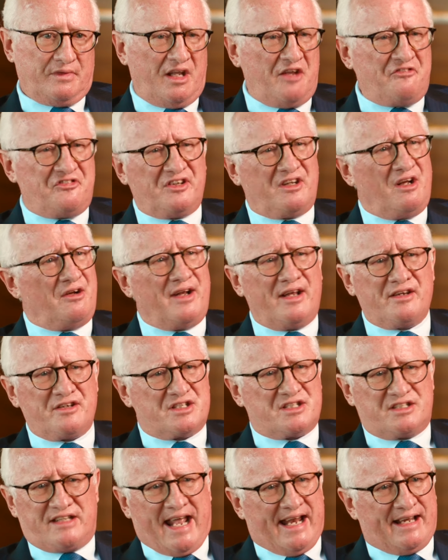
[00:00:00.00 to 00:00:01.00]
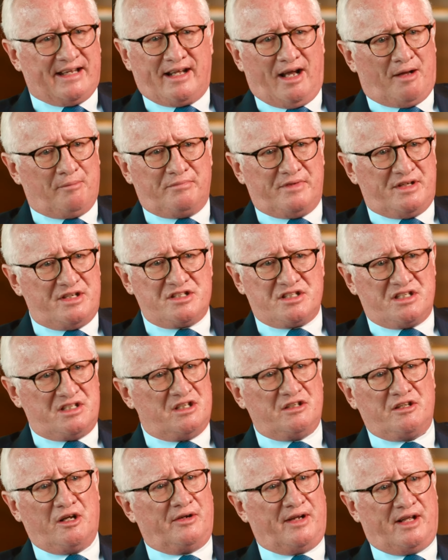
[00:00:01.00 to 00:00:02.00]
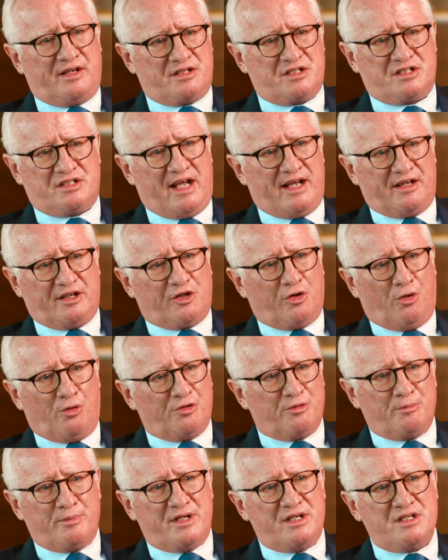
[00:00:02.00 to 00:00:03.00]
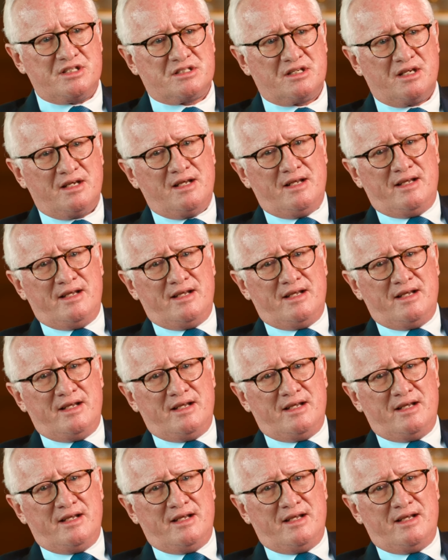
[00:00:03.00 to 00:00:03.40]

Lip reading: If you don't understand companies and you don't understand economies,